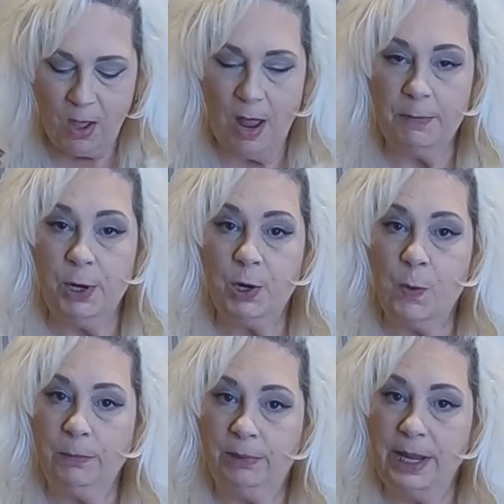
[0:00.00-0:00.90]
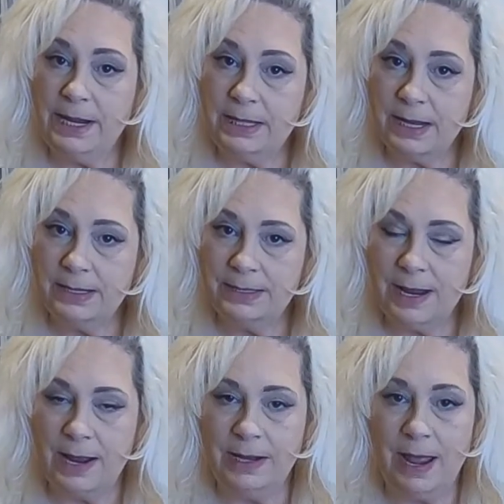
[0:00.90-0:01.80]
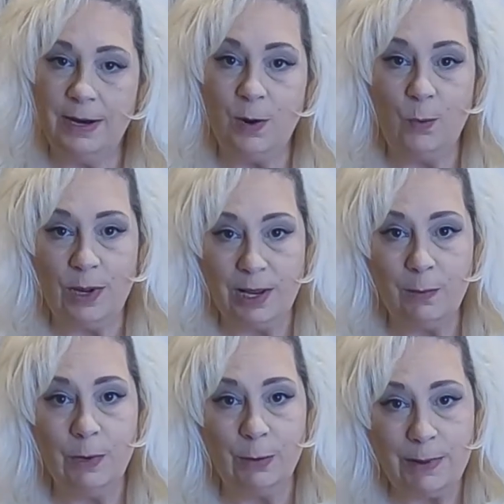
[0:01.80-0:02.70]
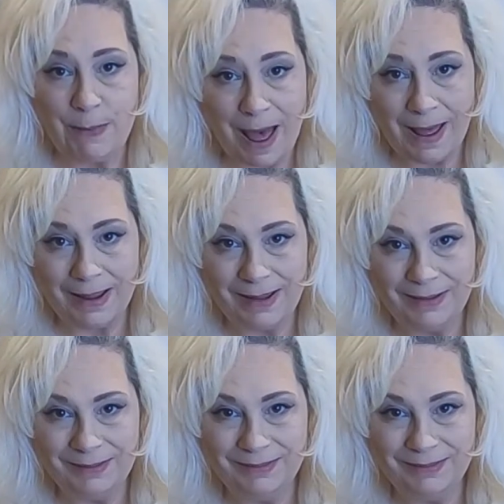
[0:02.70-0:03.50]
I'm going to go and plate this, and then we will be back.